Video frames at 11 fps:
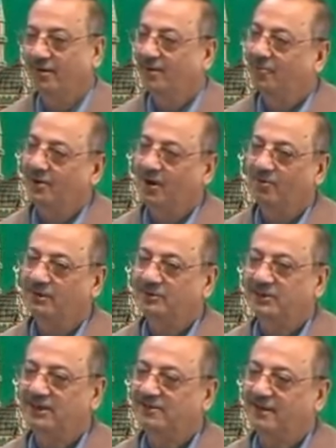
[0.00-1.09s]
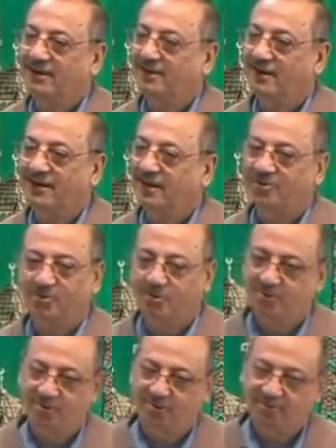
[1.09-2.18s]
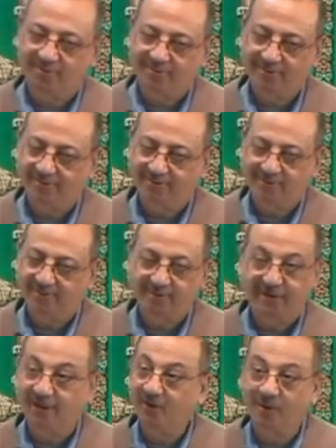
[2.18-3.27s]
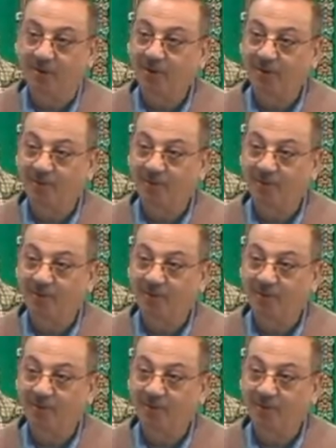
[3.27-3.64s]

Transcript: We always say zanna yazunnu. We didn't go